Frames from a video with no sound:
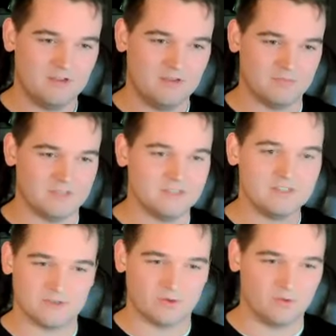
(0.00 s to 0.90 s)

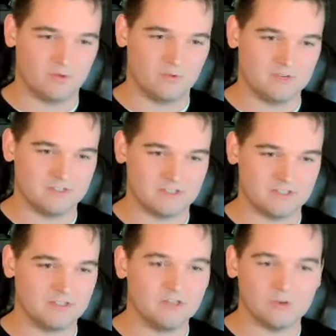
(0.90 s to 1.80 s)
business goal? What does this
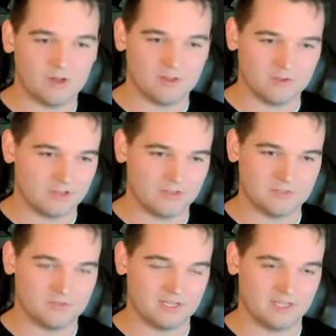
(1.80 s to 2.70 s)
do other than
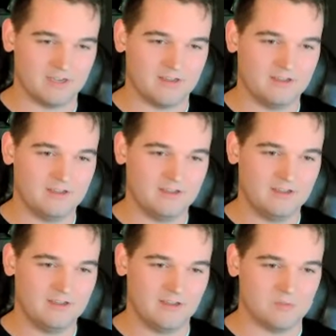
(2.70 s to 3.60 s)
just being
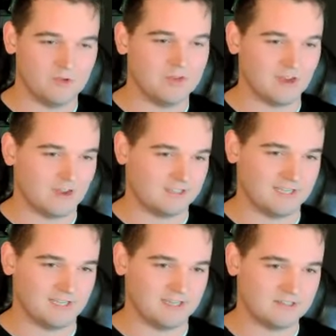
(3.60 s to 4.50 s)
a beauty
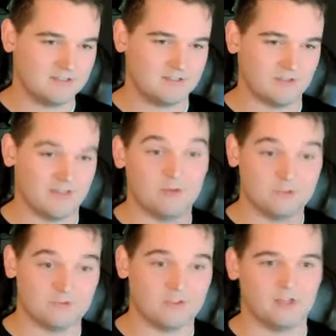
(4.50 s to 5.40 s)
contest? So that
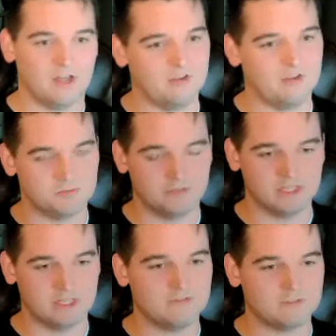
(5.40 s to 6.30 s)
was really, a lot of those
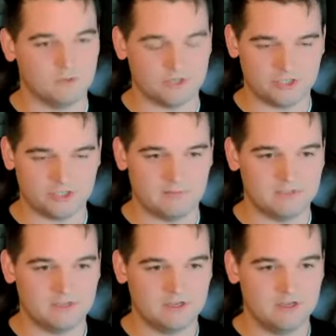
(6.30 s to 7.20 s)
beliefs are what
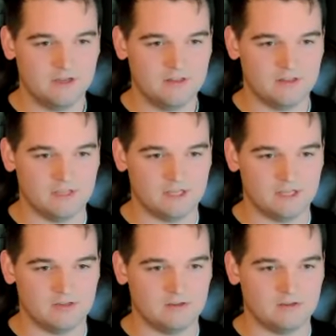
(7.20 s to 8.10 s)
shaped
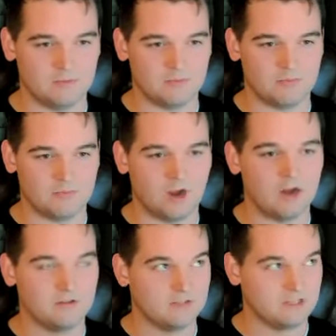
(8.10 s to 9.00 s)
the
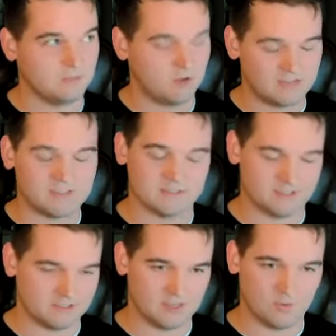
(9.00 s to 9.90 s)

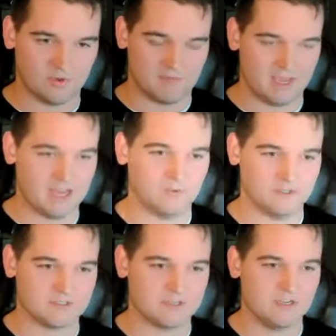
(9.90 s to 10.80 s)
processes that we made.
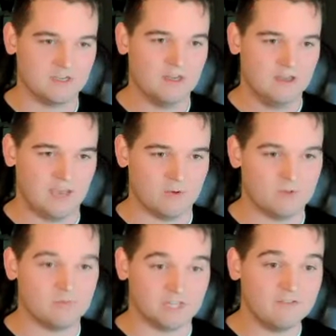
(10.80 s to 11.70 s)
Was, hey, we
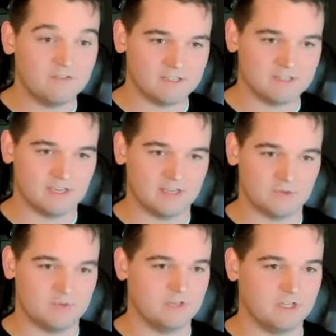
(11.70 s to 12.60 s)
believe these things.
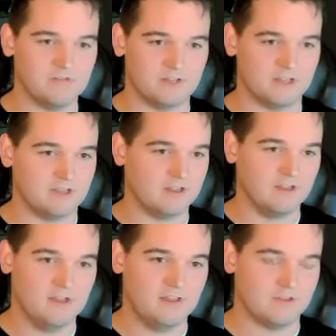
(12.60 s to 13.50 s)
We believe that
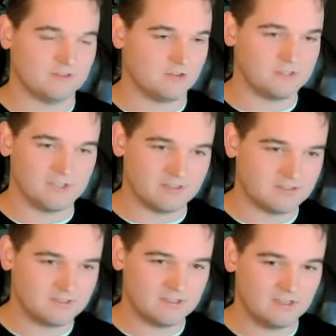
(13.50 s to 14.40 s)
there's no
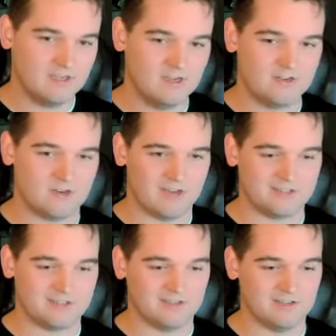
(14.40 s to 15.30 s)
sense trying
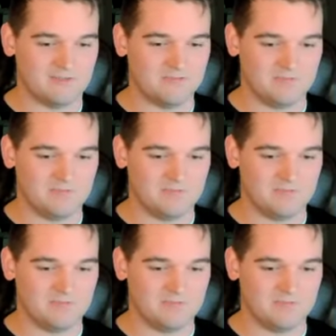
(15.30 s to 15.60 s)
to